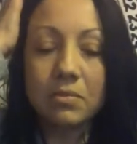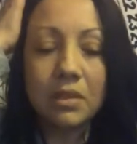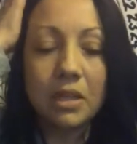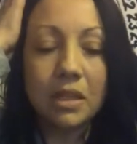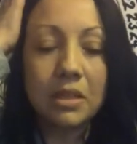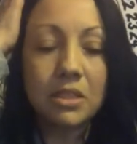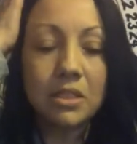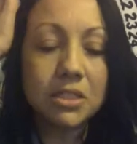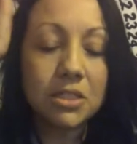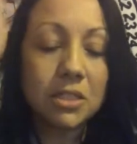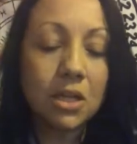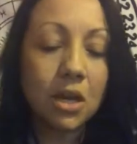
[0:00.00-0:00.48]

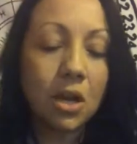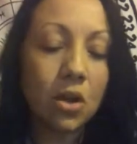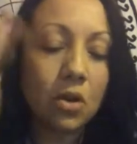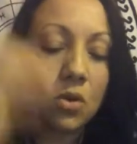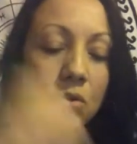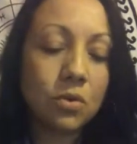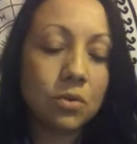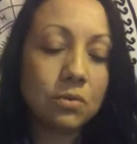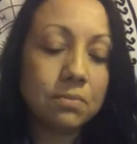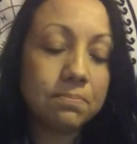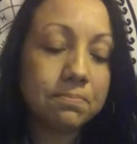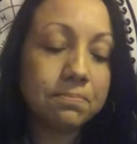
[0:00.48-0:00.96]

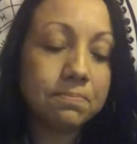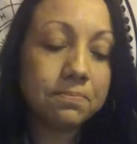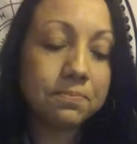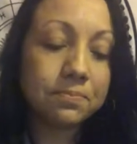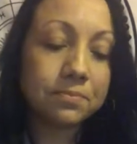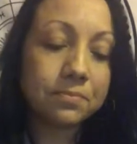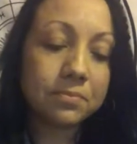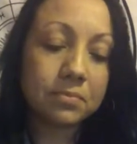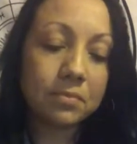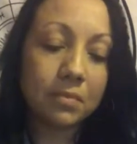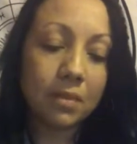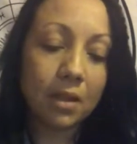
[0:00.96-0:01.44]
So
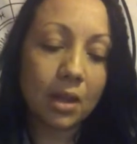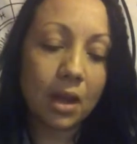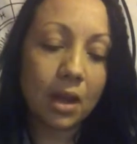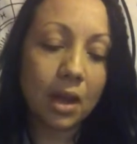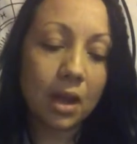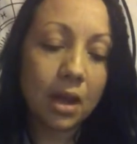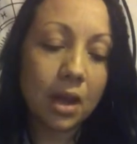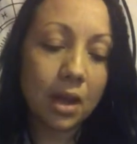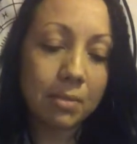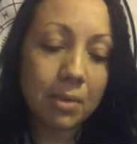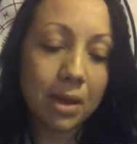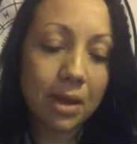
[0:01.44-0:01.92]

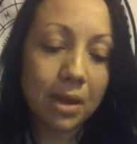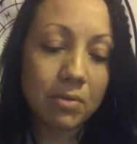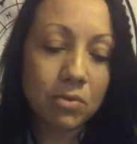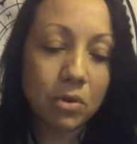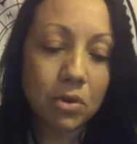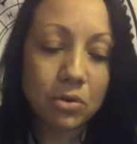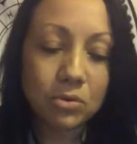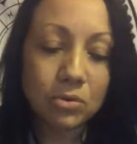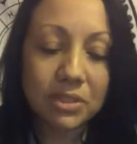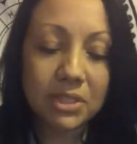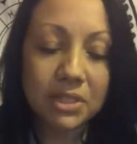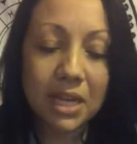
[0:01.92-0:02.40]
I
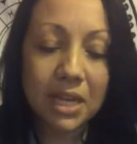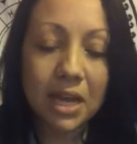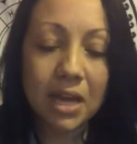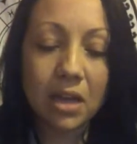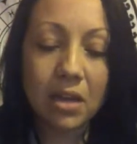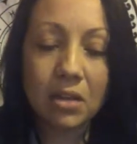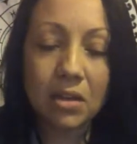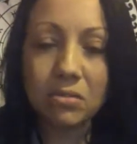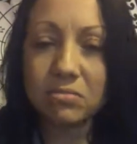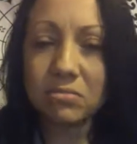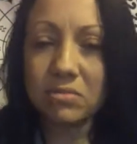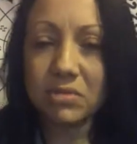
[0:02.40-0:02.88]
wrote
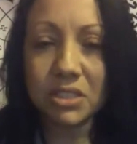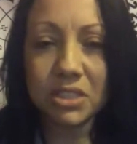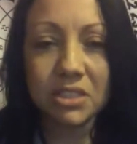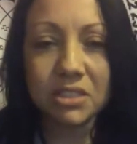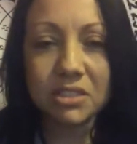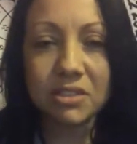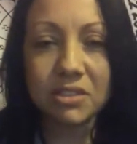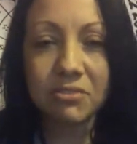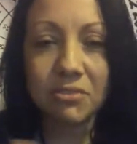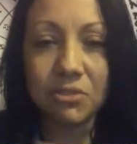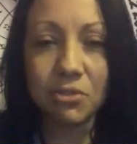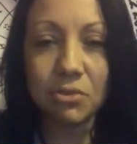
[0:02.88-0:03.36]
down just
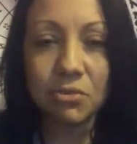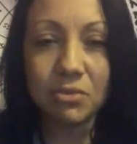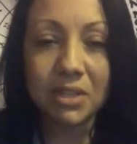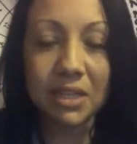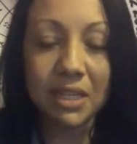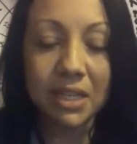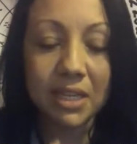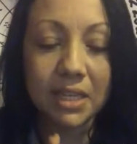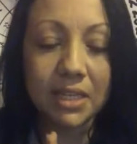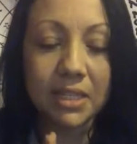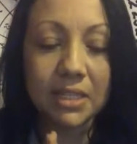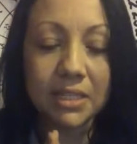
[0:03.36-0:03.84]
a few
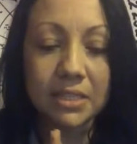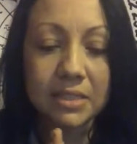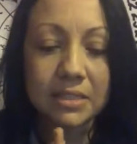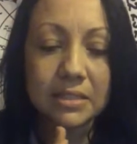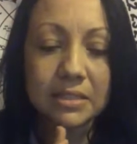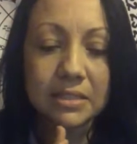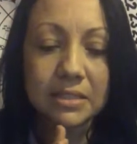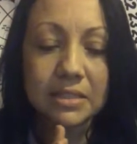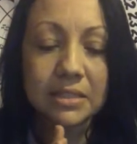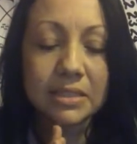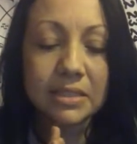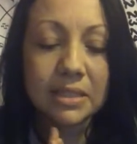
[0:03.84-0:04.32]

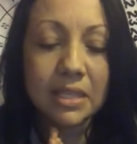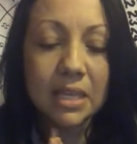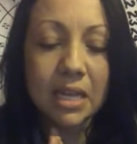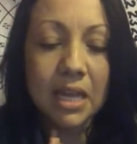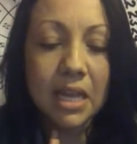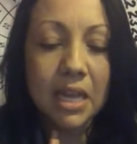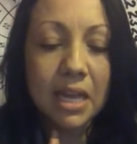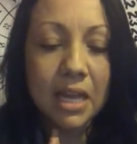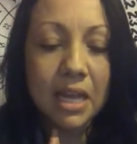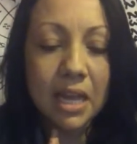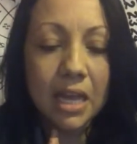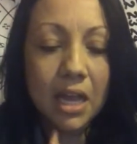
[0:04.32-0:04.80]
things
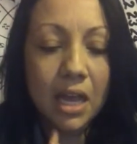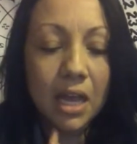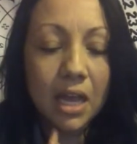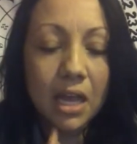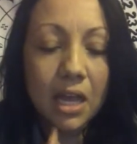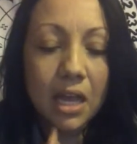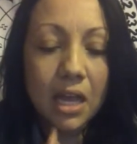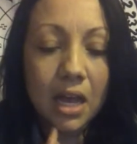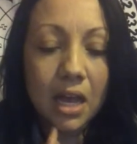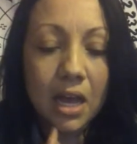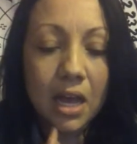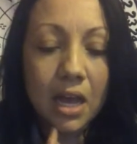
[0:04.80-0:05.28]

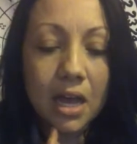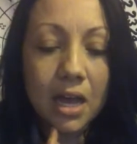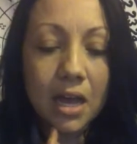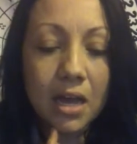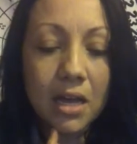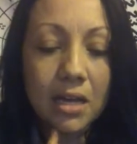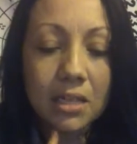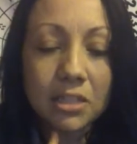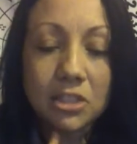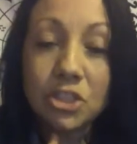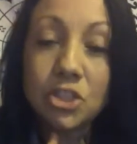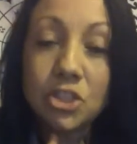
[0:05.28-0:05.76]

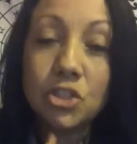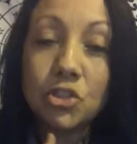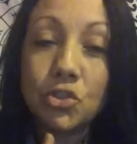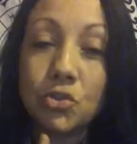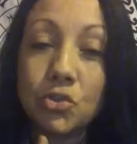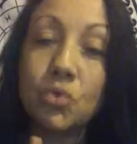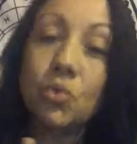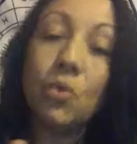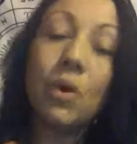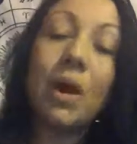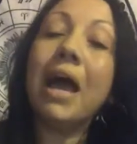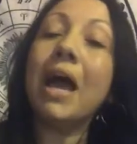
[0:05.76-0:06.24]

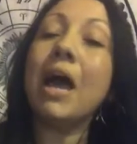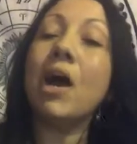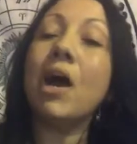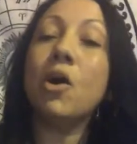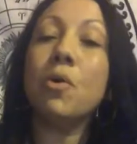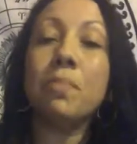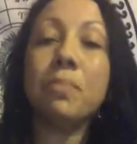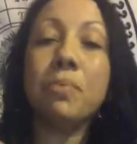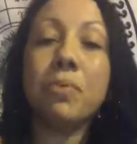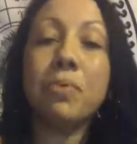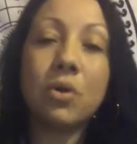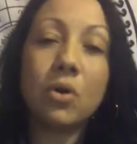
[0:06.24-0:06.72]
to
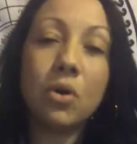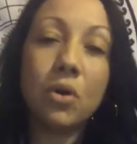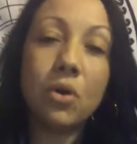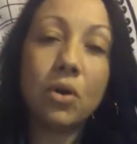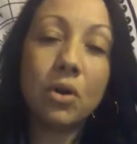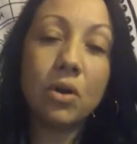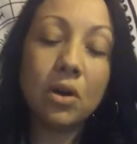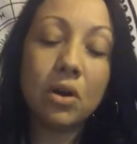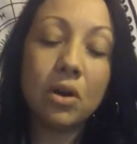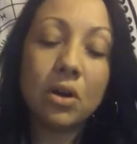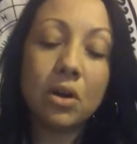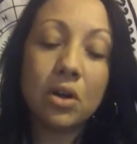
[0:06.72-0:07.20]
help.
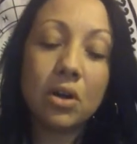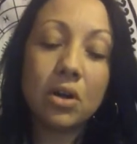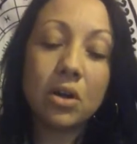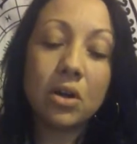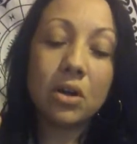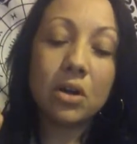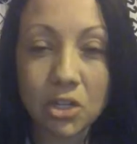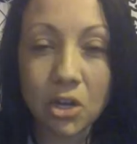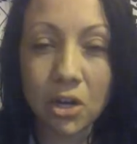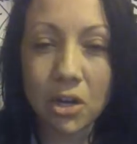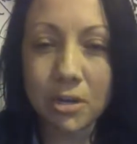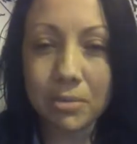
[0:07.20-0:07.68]

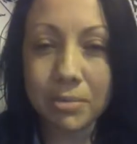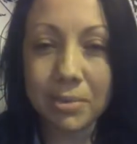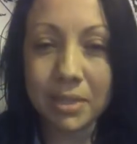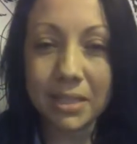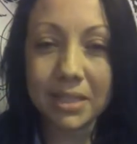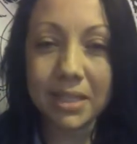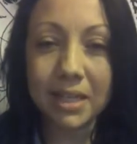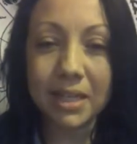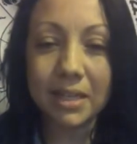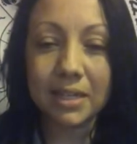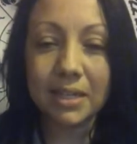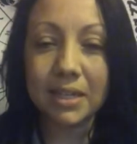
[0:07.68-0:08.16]
Sorry about
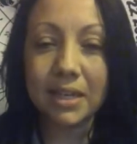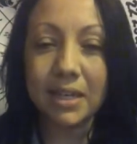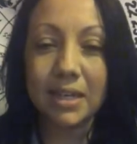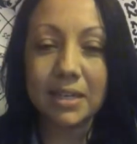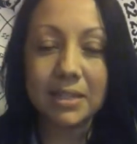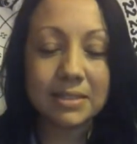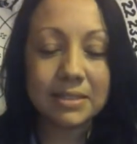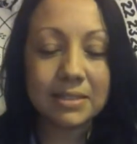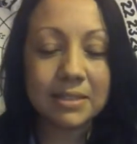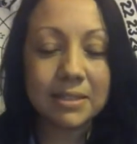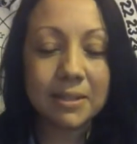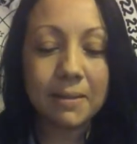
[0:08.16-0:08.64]
that,
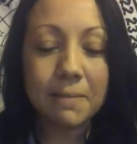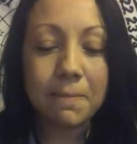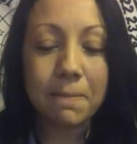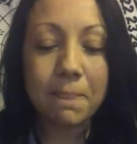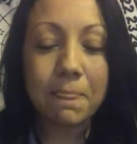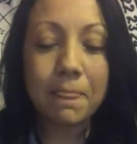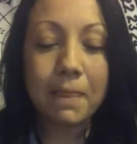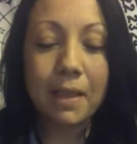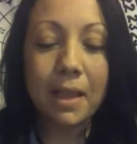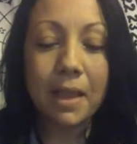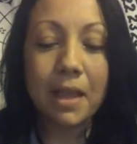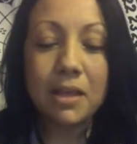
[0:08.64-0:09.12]
guys.
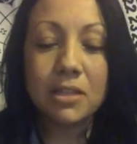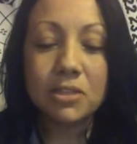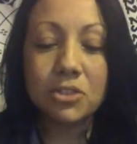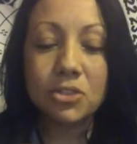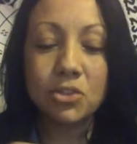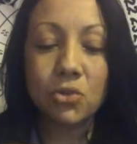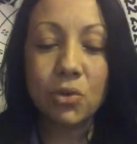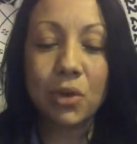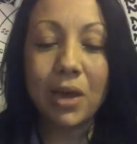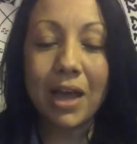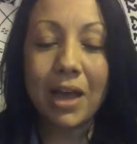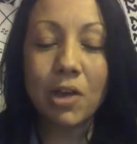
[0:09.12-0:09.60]

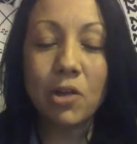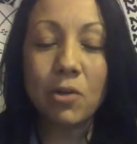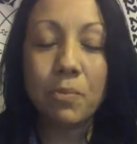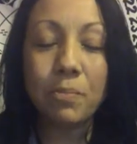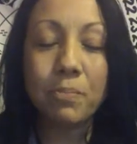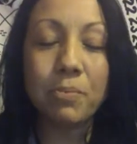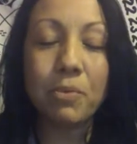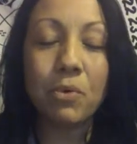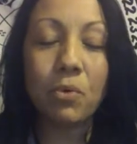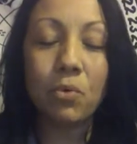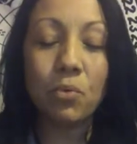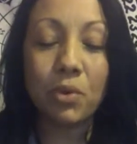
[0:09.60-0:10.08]
To
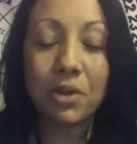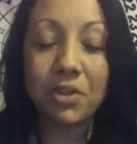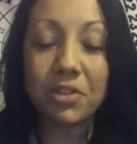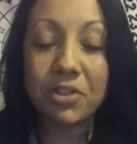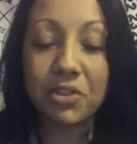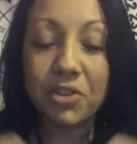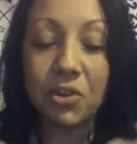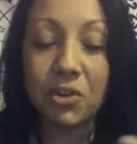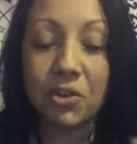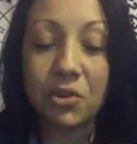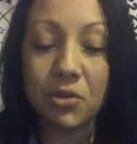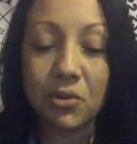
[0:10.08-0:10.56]
help with
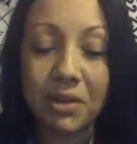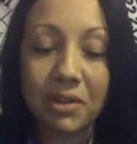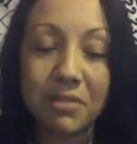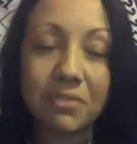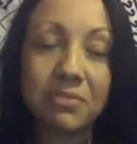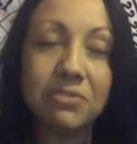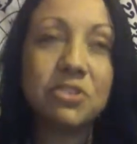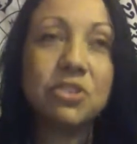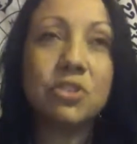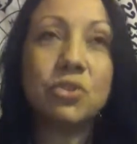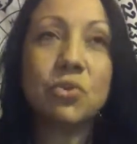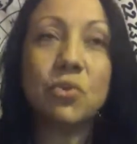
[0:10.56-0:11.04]
your
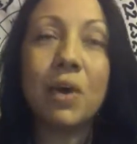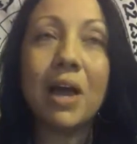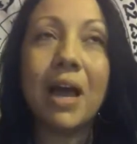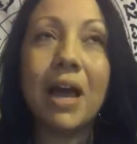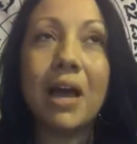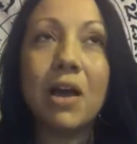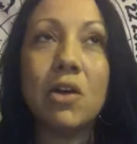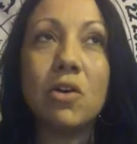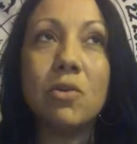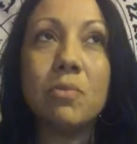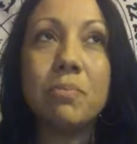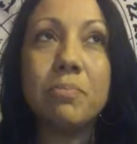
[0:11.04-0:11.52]
grief, to
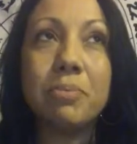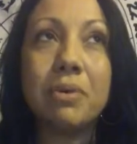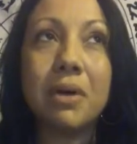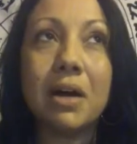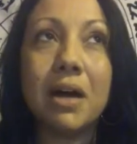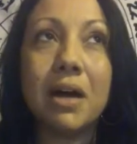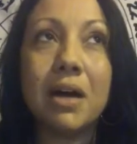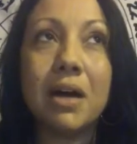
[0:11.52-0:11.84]
help